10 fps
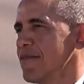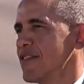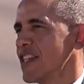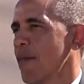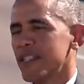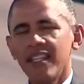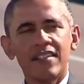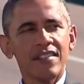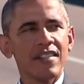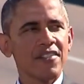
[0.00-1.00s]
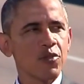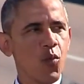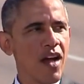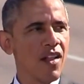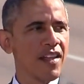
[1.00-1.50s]
Selma teaches us as
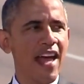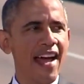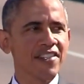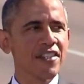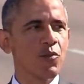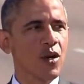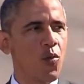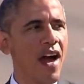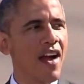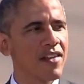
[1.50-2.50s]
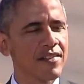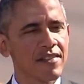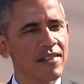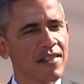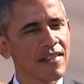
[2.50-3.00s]
well that action requires
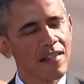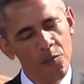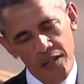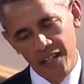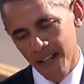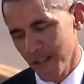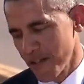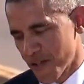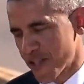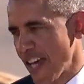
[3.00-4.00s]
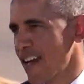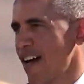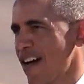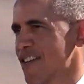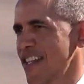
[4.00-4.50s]
that we shed
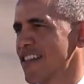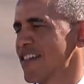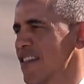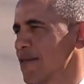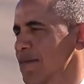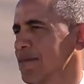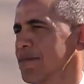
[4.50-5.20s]
our cynicism.